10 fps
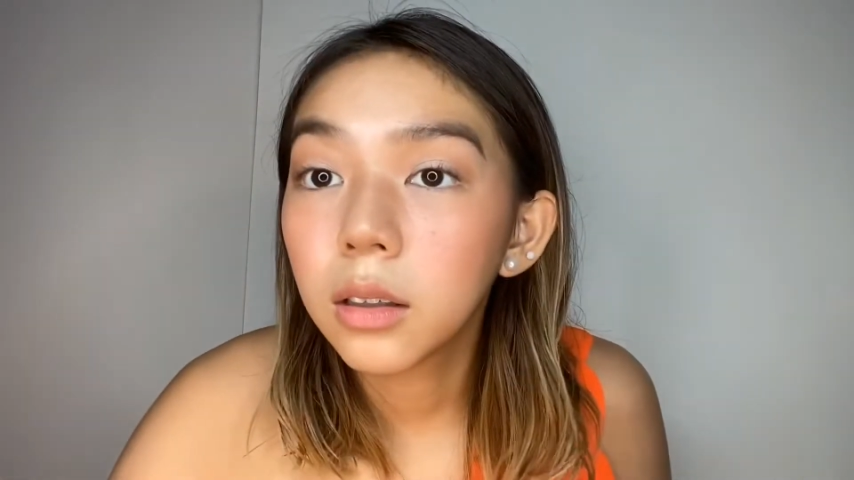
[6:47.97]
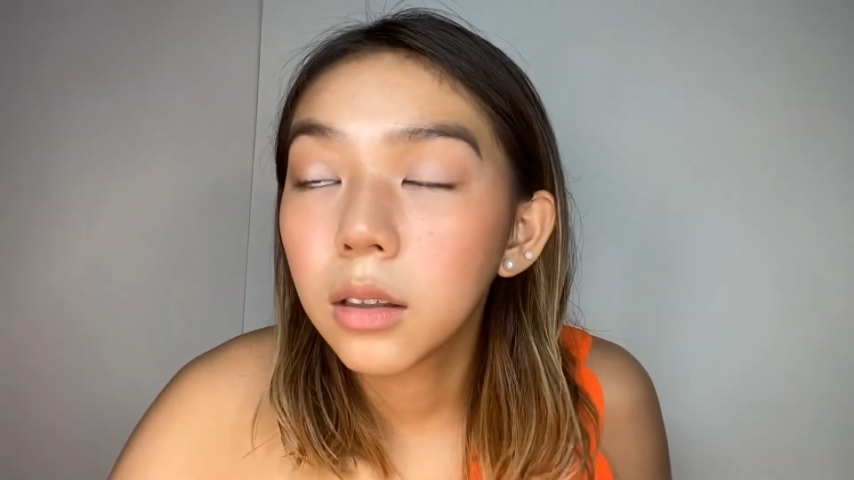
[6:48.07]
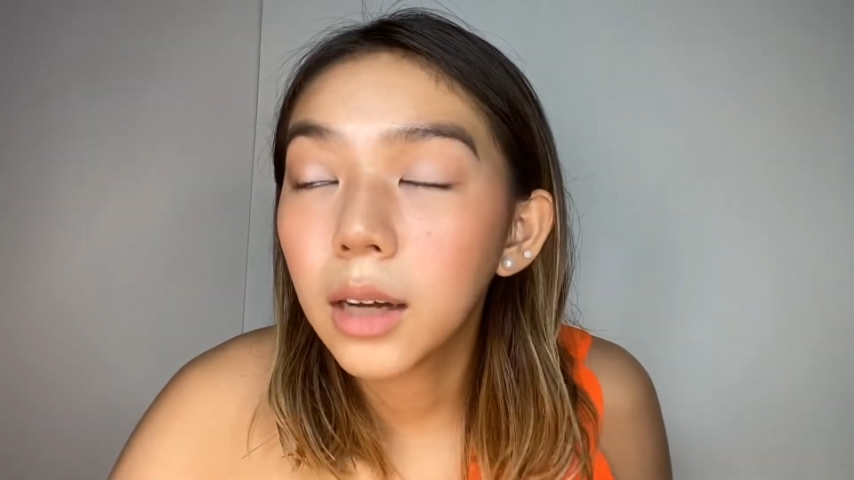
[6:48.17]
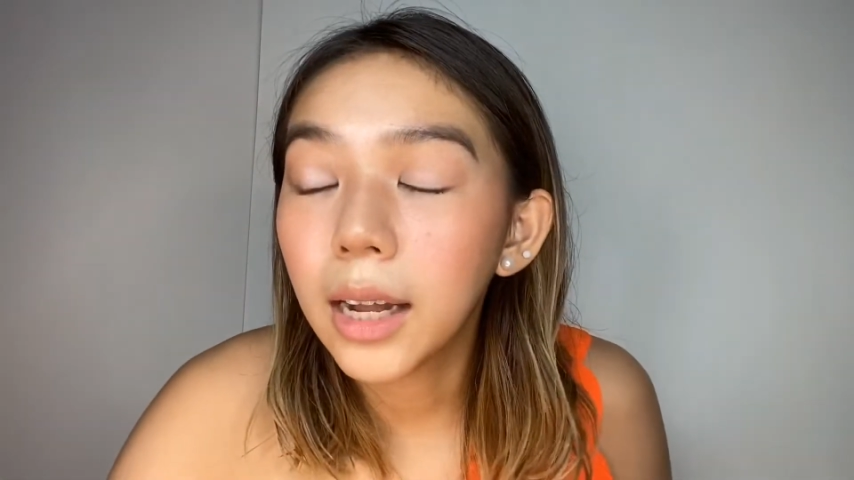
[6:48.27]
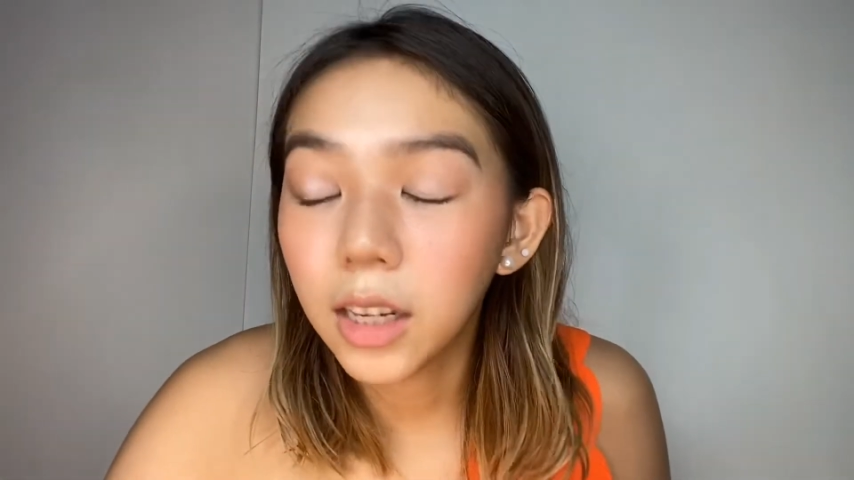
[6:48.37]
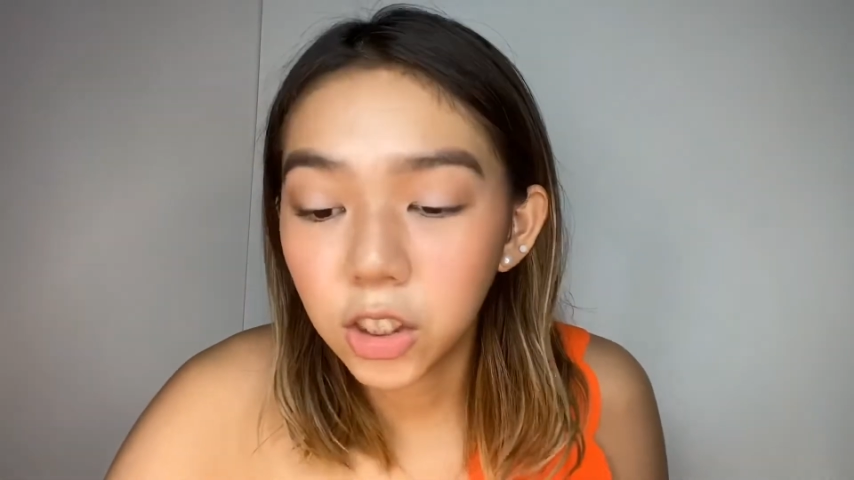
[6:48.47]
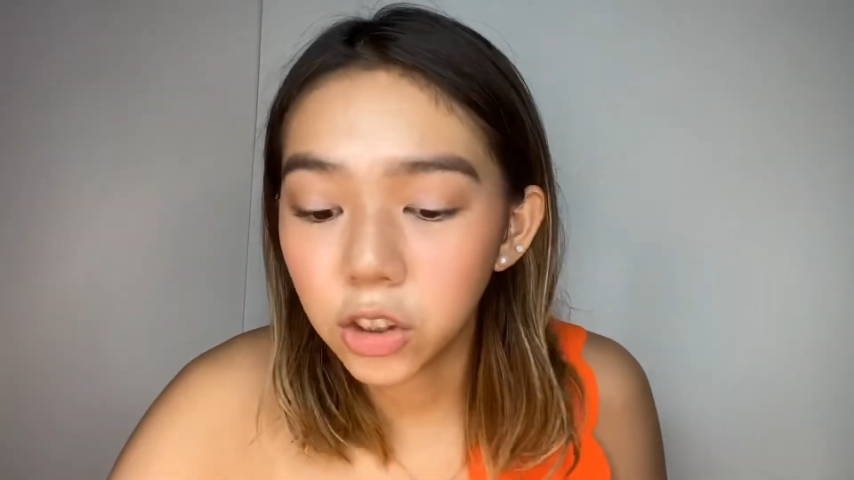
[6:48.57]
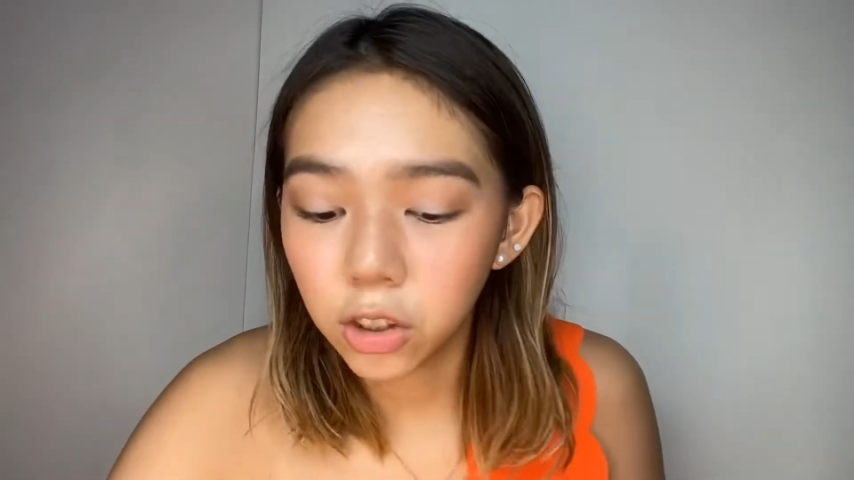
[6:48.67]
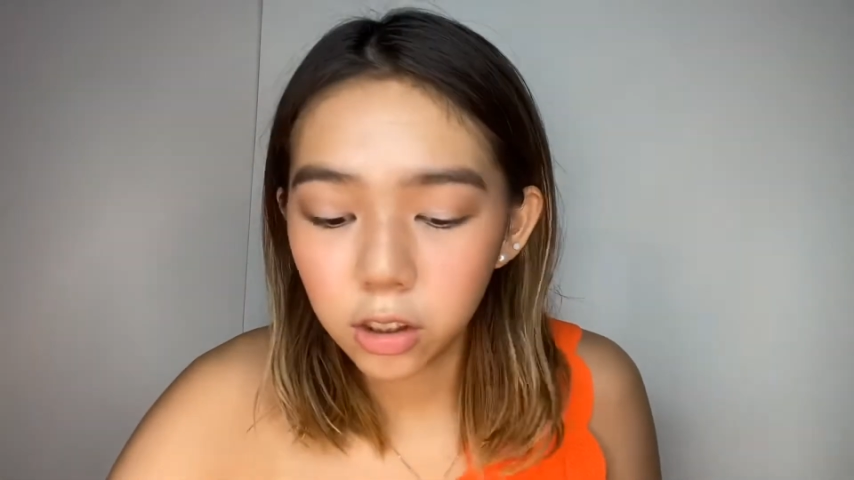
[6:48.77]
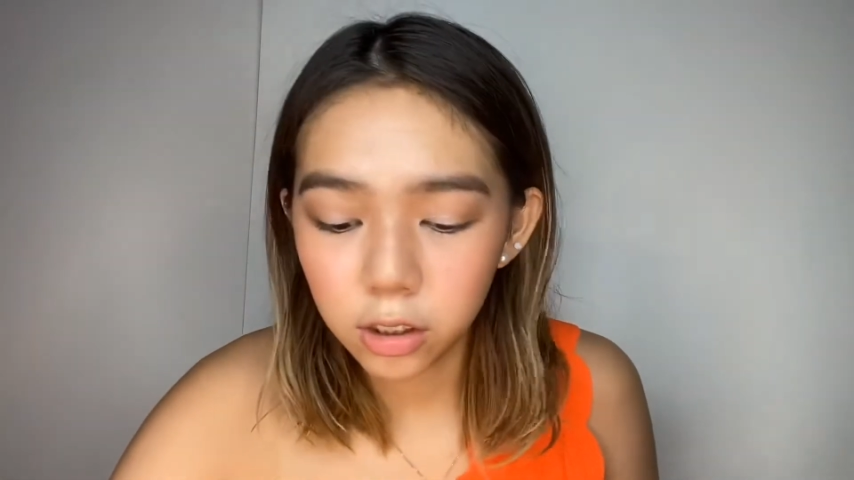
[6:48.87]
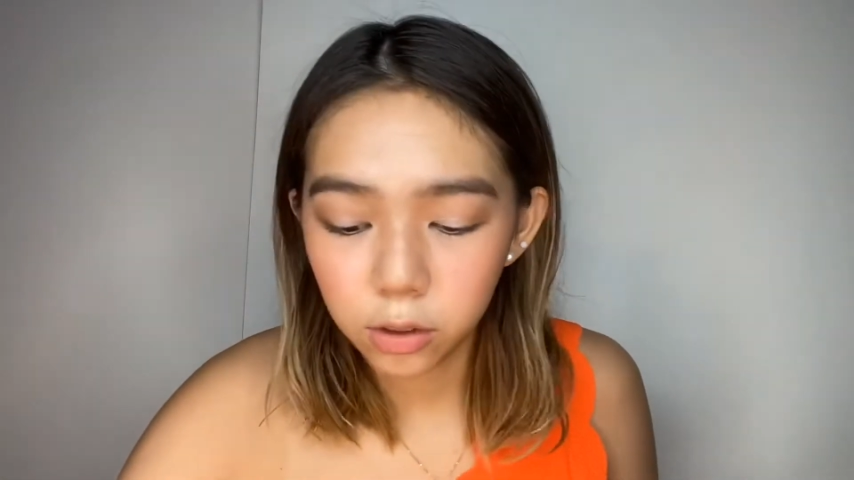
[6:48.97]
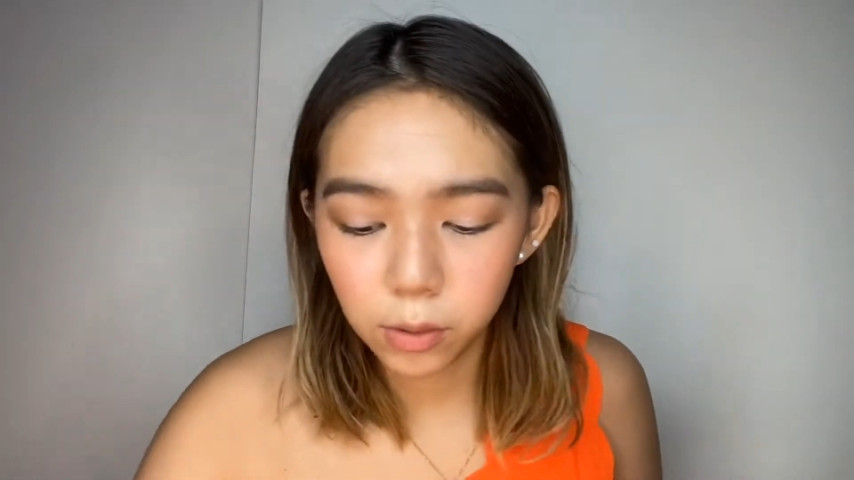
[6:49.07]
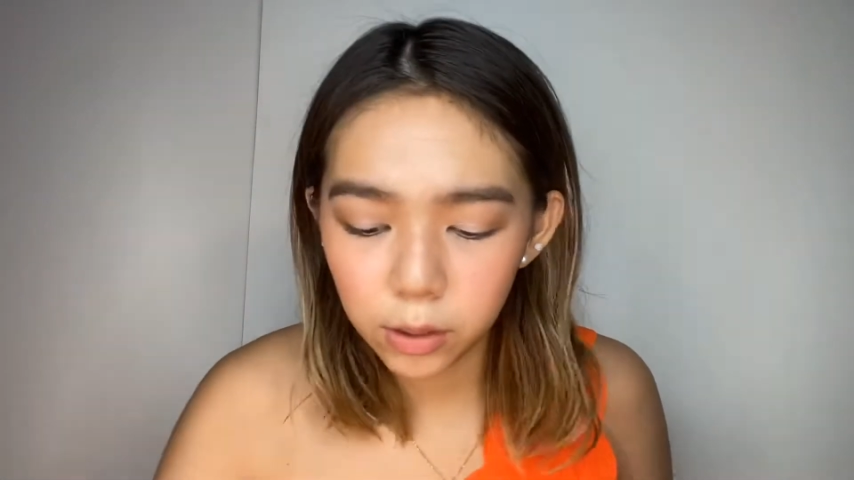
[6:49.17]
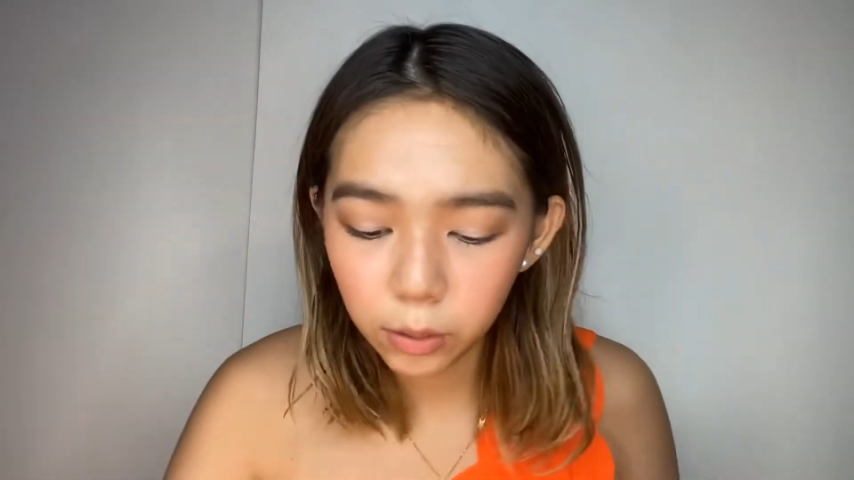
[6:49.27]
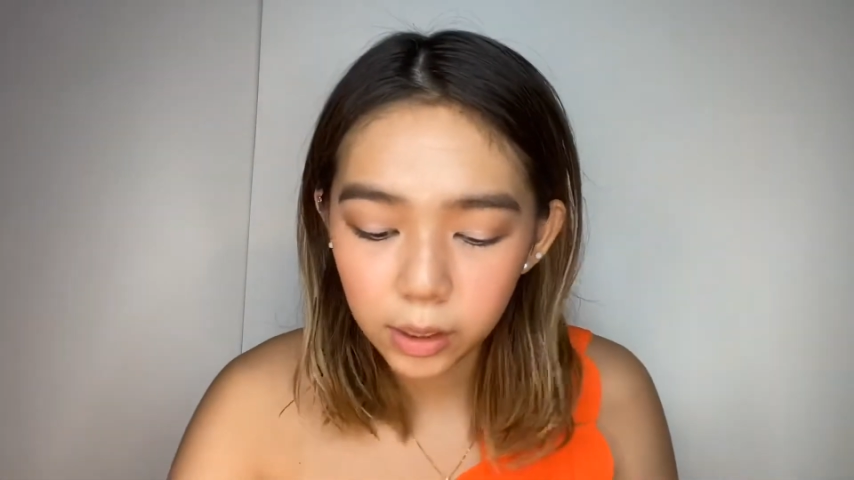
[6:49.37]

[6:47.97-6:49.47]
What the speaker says: eyelash curler. Why do I